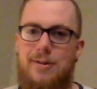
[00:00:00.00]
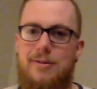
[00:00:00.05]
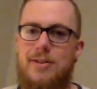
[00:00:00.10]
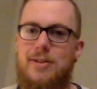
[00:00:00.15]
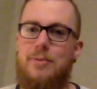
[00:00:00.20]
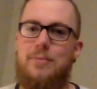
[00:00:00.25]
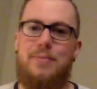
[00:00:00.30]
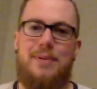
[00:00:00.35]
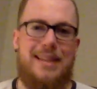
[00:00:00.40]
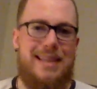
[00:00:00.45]

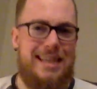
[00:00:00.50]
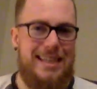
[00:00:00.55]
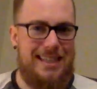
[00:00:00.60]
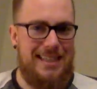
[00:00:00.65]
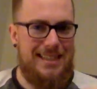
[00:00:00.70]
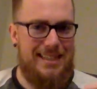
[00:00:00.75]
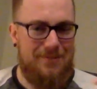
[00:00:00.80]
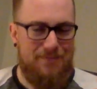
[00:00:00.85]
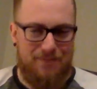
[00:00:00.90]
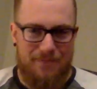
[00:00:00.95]
So
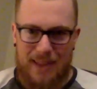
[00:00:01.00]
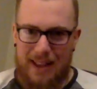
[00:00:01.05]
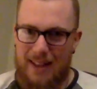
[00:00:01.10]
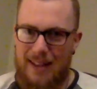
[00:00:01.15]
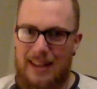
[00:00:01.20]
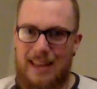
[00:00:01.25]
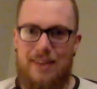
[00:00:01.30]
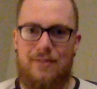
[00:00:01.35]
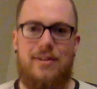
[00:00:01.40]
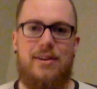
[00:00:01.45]
please
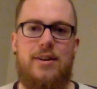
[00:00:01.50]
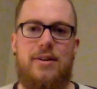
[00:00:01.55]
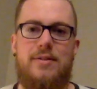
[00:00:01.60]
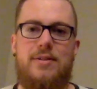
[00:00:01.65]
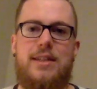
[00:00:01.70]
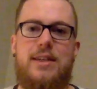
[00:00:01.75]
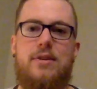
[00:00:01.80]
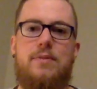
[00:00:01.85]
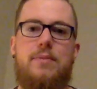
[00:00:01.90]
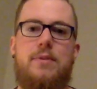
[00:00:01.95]
leave a note
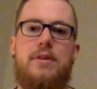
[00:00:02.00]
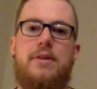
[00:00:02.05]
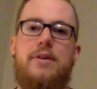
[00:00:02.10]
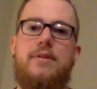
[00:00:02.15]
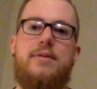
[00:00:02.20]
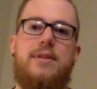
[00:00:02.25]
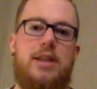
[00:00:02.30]
down below.